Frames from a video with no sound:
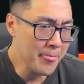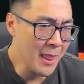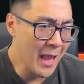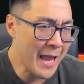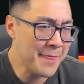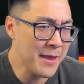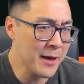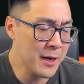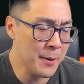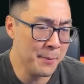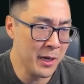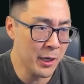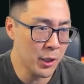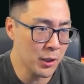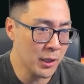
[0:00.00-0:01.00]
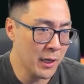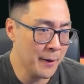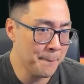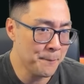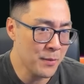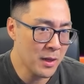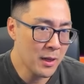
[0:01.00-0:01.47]
And then
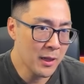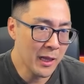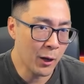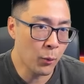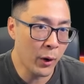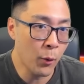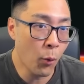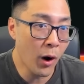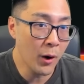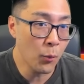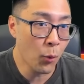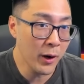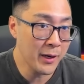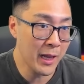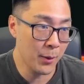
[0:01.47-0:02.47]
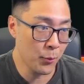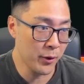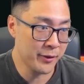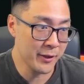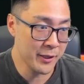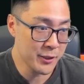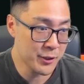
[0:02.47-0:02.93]
immediately, like we won 1 game with
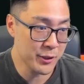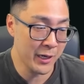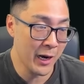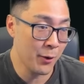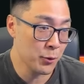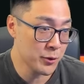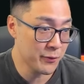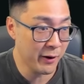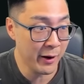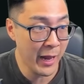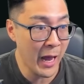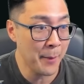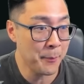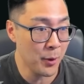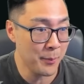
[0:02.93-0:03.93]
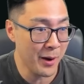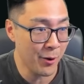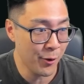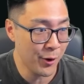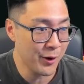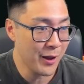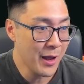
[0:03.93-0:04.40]
this, and I was very happy about
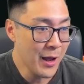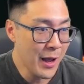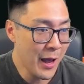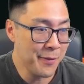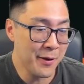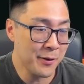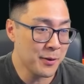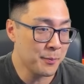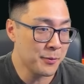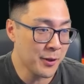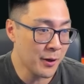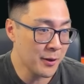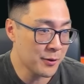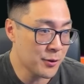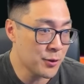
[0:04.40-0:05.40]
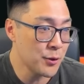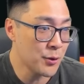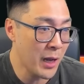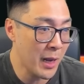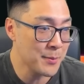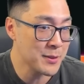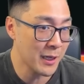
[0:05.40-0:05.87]
it. And then the 2
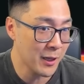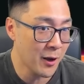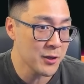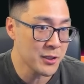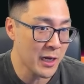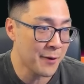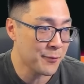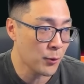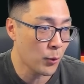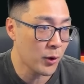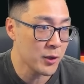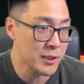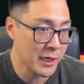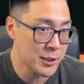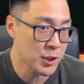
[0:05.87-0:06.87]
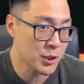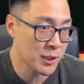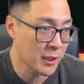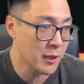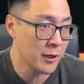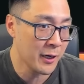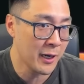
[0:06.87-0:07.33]
games I lost afterwards, I just
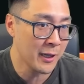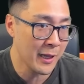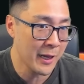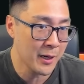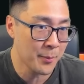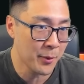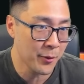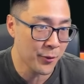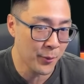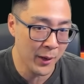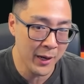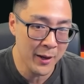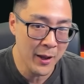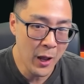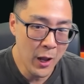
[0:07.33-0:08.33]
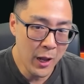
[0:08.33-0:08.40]
couldn't hit land number 3.